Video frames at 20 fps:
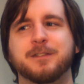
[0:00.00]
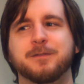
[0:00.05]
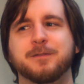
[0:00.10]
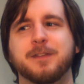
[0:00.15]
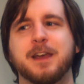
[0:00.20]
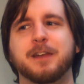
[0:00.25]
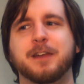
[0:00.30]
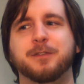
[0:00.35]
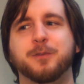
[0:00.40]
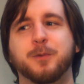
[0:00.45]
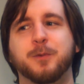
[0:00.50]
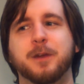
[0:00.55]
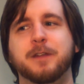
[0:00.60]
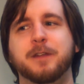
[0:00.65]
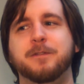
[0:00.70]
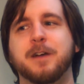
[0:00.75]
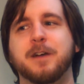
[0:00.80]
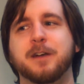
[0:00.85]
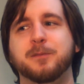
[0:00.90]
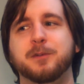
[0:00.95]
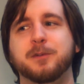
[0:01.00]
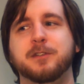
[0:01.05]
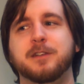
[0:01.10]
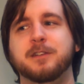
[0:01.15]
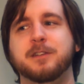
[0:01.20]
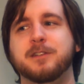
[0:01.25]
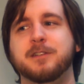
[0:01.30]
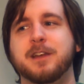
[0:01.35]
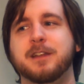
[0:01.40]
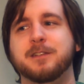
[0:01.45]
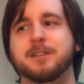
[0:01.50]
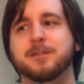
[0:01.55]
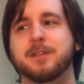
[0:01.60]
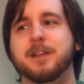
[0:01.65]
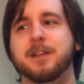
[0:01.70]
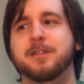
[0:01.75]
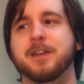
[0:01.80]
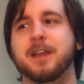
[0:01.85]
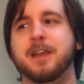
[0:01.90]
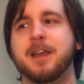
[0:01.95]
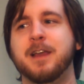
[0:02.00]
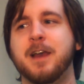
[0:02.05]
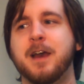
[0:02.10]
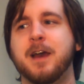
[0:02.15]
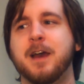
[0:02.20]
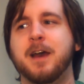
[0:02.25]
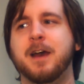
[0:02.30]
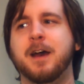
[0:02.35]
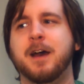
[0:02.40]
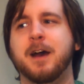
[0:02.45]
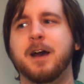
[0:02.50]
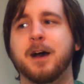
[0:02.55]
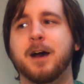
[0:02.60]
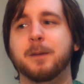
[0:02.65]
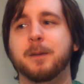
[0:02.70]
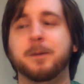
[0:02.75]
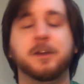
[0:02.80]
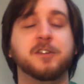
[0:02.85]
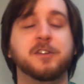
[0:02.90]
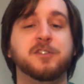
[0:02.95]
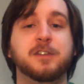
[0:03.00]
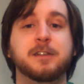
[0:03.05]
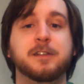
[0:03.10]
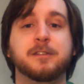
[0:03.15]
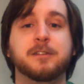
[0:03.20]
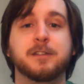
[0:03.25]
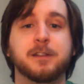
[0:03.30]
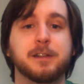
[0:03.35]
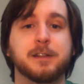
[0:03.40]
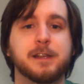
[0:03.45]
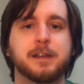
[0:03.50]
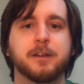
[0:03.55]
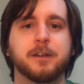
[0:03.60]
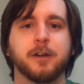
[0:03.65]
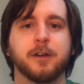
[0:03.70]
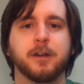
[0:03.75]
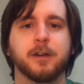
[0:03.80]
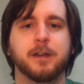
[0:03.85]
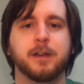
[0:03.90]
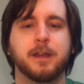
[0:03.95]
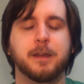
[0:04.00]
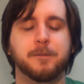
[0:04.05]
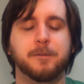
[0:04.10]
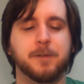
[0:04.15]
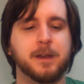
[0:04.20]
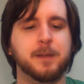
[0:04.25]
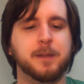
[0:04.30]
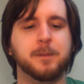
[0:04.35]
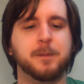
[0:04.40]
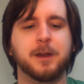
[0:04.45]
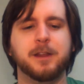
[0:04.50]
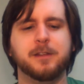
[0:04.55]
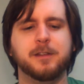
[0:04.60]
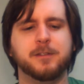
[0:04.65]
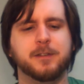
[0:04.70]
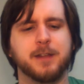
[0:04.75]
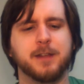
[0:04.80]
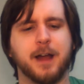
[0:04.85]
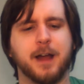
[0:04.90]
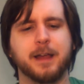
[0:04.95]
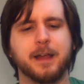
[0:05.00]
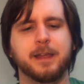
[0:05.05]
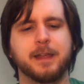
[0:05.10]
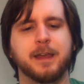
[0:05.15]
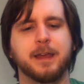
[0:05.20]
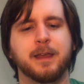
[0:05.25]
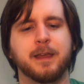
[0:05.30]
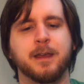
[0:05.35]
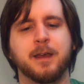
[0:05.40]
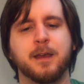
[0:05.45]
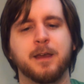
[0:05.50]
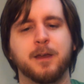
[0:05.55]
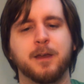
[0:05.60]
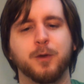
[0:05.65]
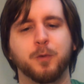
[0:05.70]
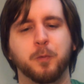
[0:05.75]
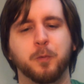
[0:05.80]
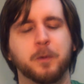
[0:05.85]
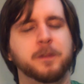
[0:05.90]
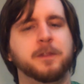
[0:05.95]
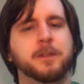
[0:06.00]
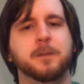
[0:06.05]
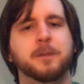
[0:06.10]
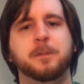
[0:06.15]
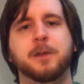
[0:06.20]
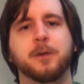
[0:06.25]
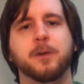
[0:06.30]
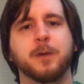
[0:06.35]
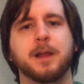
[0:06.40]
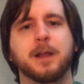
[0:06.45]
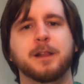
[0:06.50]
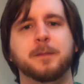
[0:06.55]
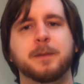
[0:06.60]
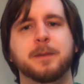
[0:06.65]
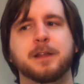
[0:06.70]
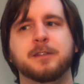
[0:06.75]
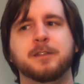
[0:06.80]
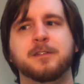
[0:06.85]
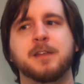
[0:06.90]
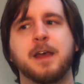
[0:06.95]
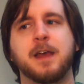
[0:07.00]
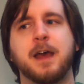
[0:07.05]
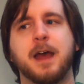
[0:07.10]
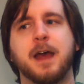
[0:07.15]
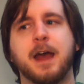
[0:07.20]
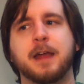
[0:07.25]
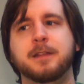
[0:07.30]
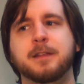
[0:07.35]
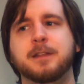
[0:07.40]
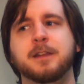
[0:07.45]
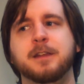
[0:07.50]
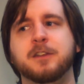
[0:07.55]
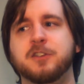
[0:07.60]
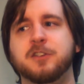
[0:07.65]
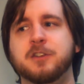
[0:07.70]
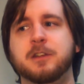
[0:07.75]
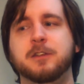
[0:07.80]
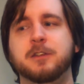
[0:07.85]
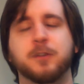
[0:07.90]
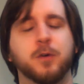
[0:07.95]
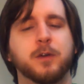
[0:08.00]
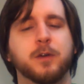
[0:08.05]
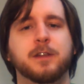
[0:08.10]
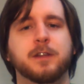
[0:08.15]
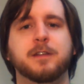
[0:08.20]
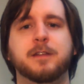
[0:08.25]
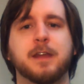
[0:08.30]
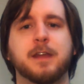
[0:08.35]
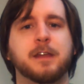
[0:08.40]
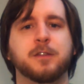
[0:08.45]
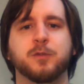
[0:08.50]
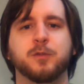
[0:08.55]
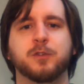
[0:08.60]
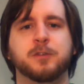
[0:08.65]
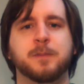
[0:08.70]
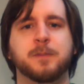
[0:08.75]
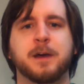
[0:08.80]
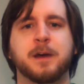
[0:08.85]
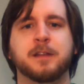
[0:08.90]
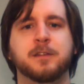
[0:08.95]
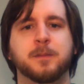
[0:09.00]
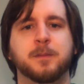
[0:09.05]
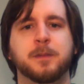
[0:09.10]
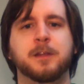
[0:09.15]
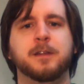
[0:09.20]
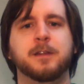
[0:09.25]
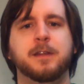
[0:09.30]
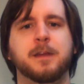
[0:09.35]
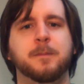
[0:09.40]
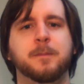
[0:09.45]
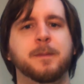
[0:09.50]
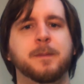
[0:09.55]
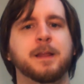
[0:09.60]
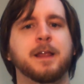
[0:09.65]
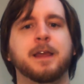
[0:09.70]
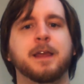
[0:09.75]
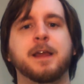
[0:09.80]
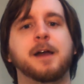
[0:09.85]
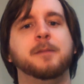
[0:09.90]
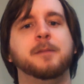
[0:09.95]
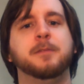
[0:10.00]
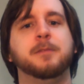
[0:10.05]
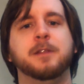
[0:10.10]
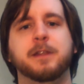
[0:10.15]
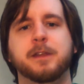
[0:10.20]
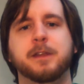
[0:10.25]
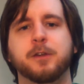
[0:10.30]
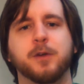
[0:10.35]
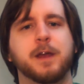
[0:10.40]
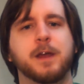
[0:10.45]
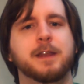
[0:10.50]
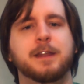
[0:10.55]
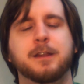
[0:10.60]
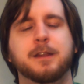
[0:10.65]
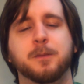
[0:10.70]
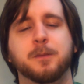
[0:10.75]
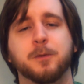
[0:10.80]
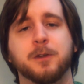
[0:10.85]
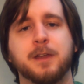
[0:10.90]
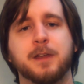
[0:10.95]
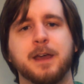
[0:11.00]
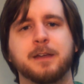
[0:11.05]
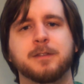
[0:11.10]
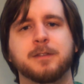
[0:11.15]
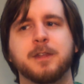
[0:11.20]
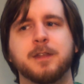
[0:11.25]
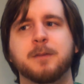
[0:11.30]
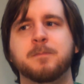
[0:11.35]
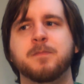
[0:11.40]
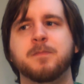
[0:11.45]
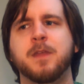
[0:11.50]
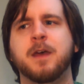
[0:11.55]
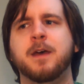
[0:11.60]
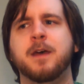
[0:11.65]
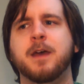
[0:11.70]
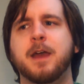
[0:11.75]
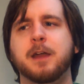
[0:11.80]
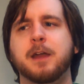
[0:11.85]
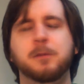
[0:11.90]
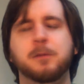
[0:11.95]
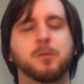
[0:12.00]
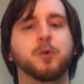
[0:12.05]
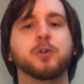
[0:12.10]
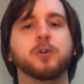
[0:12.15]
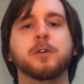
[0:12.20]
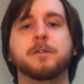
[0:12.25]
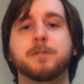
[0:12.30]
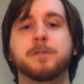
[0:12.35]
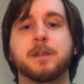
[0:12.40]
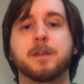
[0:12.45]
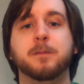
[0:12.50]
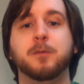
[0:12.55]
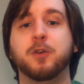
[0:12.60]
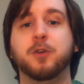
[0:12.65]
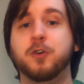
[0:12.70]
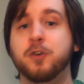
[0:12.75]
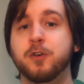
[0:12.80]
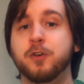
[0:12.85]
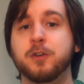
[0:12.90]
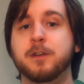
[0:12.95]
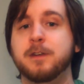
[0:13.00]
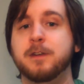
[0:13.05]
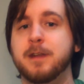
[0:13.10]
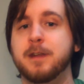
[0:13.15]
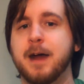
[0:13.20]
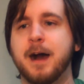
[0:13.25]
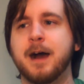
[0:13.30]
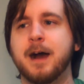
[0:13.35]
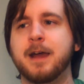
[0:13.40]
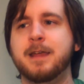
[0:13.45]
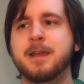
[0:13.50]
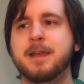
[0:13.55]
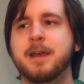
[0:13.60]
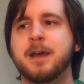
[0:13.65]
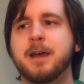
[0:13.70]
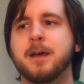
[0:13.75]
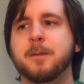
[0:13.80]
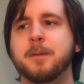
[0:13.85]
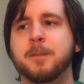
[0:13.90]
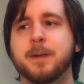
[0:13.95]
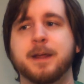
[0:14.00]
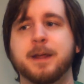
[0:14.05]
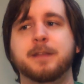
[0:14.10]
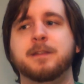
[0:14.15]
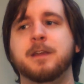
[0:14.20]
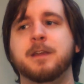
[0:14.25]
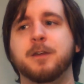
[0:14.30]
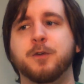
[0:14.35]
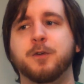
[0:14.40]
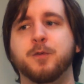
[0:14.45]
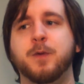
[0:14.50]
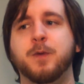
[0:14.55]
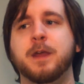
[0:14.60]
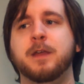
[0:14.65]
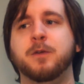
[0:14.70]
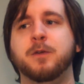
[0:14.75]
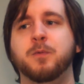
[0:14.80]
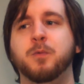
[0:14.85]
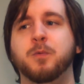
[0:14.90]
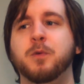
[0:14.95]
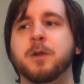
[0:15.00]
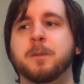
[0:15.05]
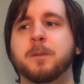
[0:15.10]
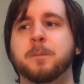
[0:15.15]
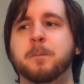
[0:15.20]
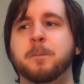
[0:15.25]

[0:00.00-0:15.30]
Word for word: of death, 25% chance of living, uh, because she's the leader. If anybody's dying with the pure elements, I think she's going to take the responsibility and be like, I'm the leader, I need to protect them. And more of them could die, but I think Quake would